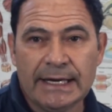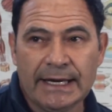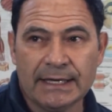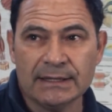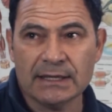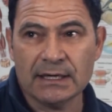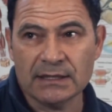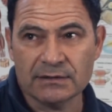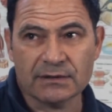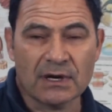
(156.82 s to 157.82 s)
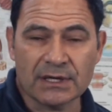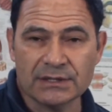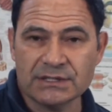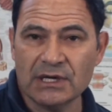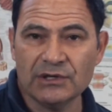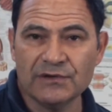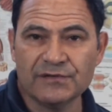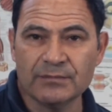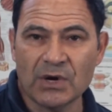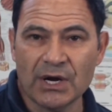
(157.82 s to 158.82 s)
And I can tell you
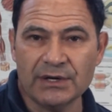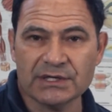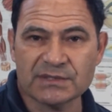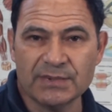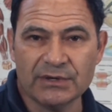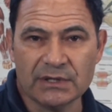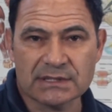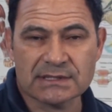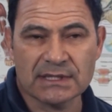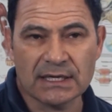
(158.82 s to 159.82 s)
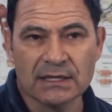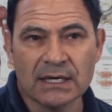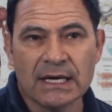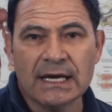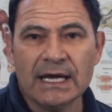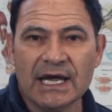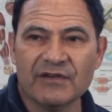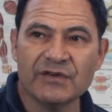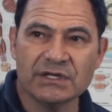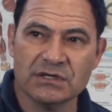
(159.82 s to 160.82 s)
from my own experience that
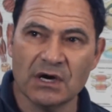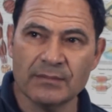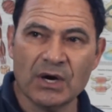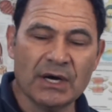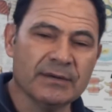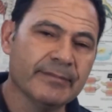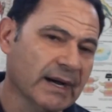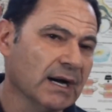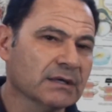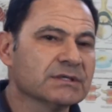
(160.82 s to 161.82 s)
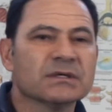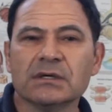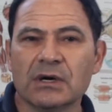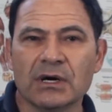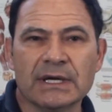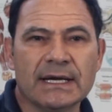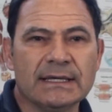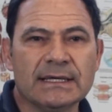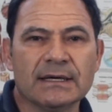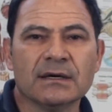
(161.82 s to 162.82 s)
every time I embarked on
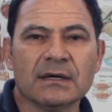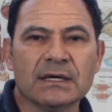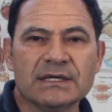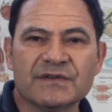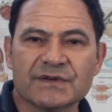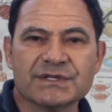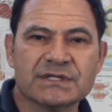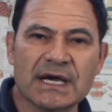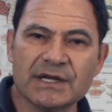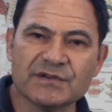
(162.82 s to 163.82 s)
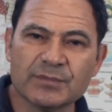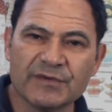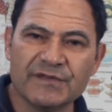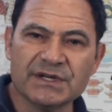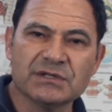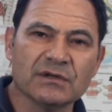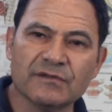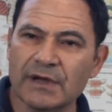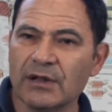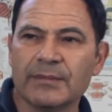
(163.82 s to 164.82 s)
a different stage of professional
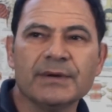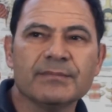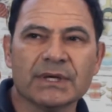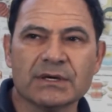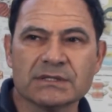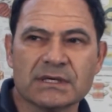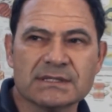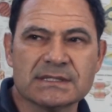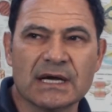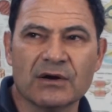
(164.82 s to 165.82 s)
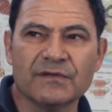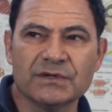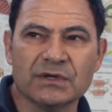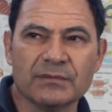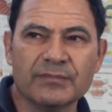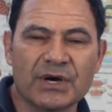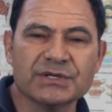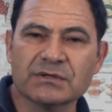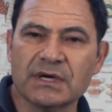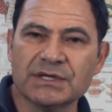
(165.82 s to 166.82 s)
development, because I started off doing
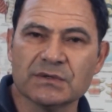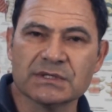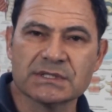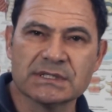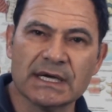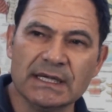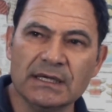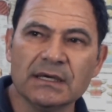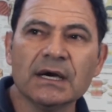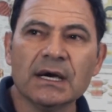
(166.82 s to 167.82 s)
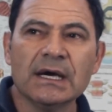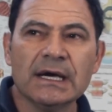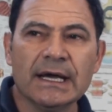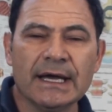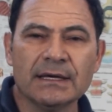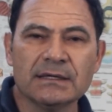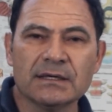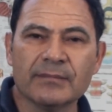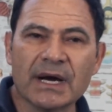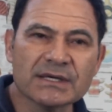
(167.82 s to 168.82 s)
postgraduate study and did
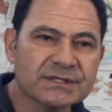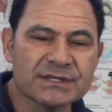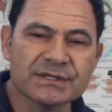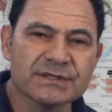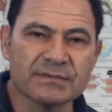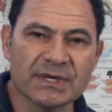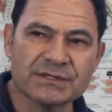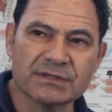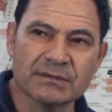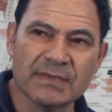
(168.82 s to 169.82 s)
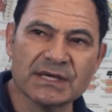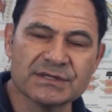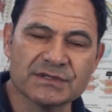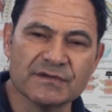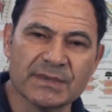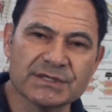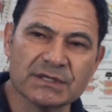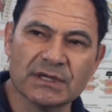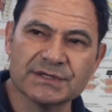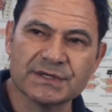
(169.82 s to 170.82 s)
a Masters of
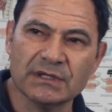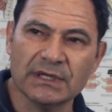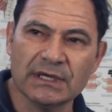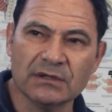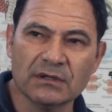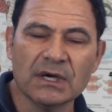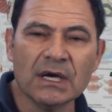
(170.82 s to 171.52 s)
Musculoskeletal,